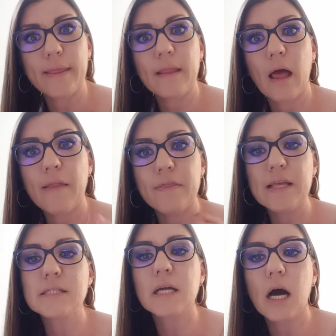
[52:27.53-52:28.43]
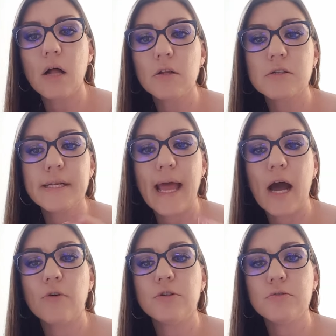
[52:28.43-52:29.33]
and these colors and
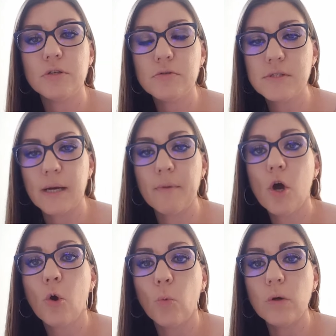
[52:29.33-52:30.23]
how you use them